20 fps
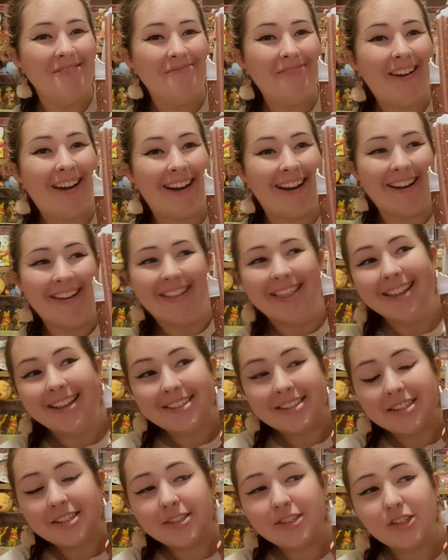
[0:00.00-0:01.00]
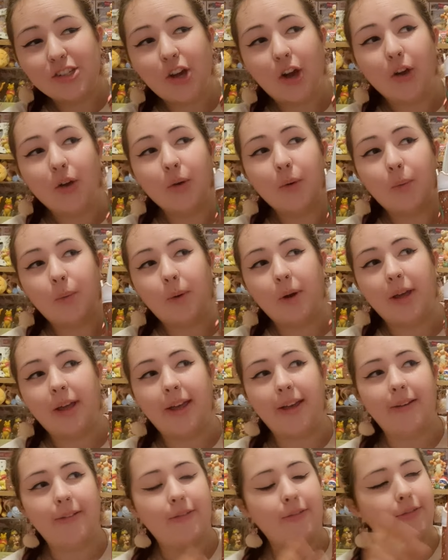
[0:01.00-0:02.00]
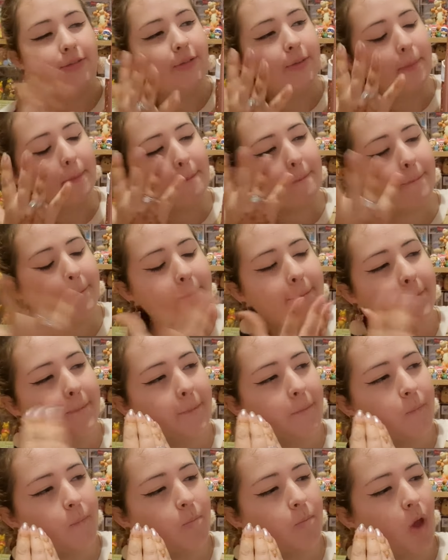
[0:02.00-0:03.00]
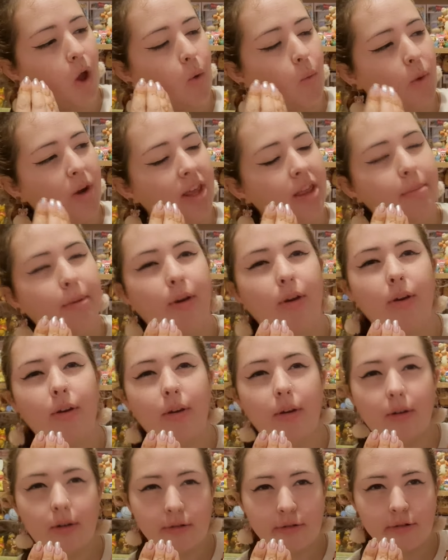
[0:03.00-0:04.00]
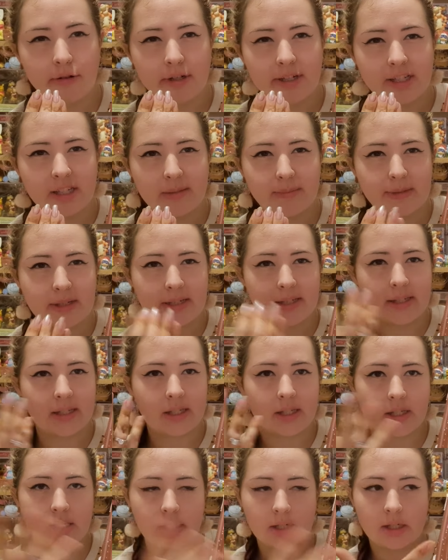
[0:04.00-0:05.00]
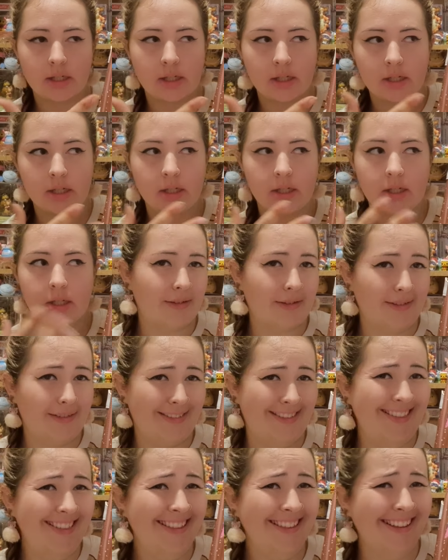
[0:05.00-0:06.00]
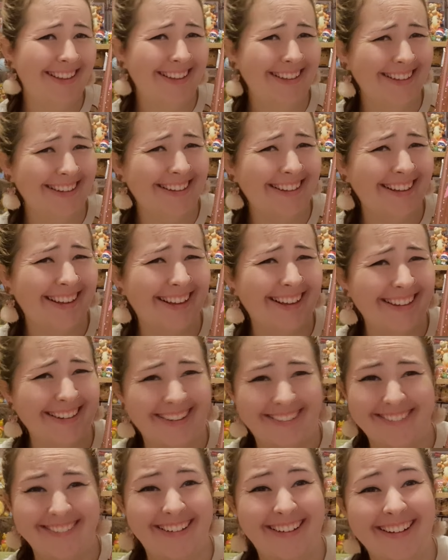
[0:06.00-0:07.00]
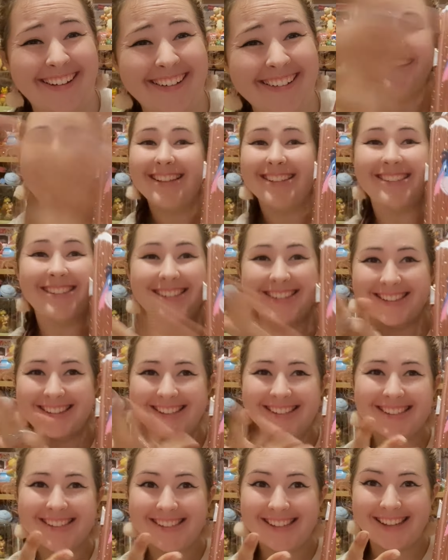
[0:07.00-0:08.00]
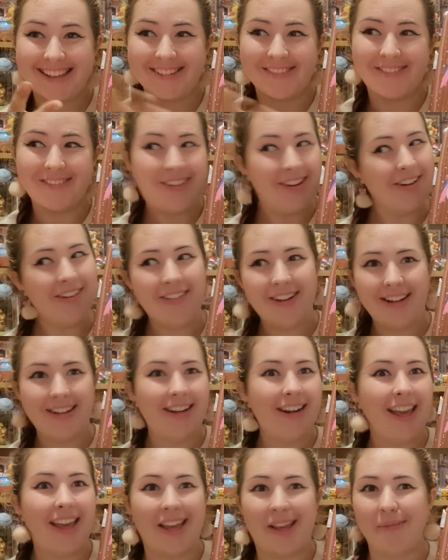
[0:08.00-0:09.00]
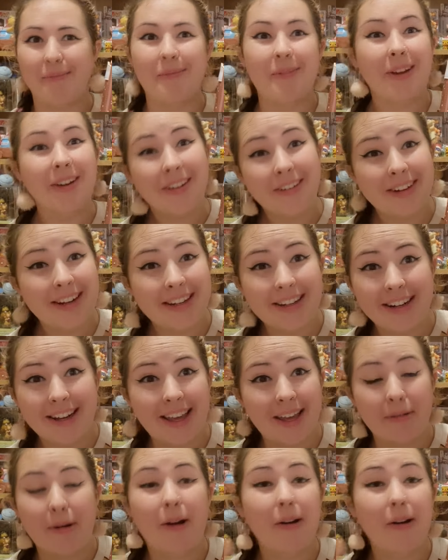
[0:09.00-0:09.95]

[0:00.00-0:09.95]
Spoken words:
But let's just go with Winnie the Pooh Christmas. I don't know. This is it. We don't need a name. We don't need a name.